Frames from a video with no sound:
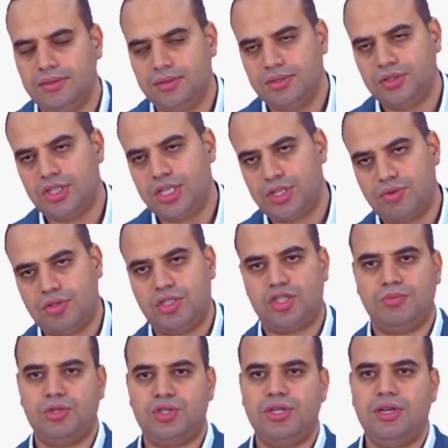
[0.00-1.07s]
shear stress
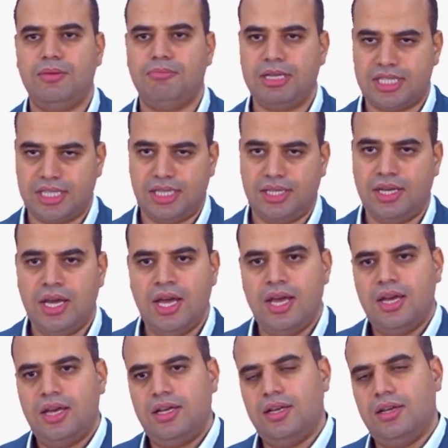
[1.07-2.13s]
distribution. And basically,
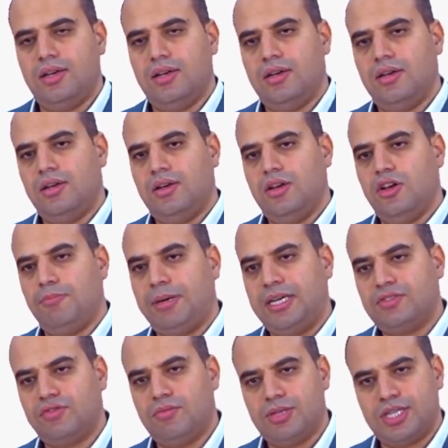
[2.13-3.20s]

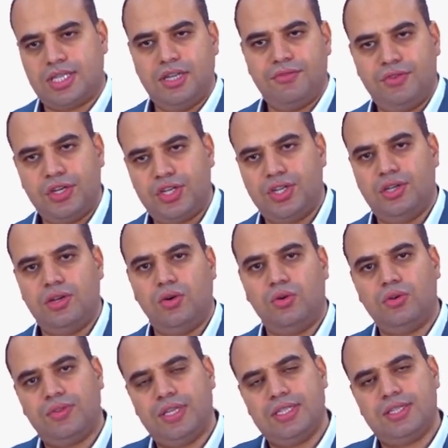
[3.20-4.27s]
apart from the skin friction,
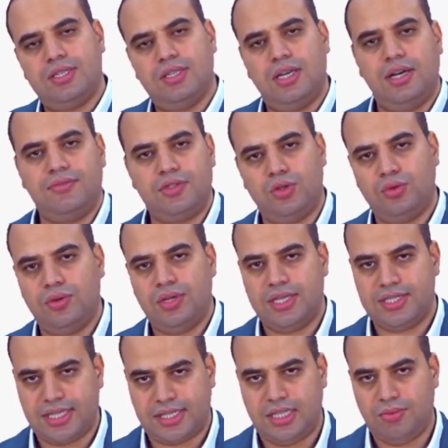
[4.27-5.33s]
all of these have to do
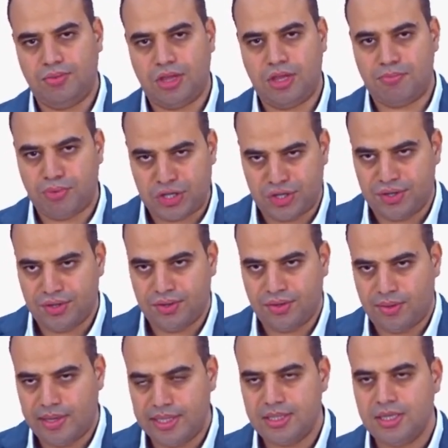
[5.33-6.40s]
exactly with the pressure,
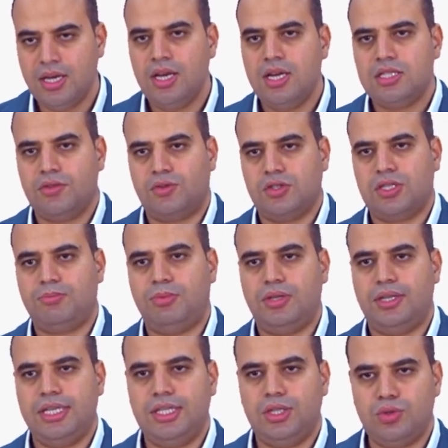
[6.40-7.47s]
right? So, for example,
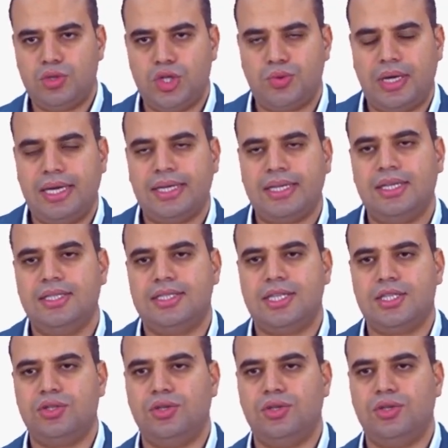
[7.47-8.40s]
the induced drag, it has to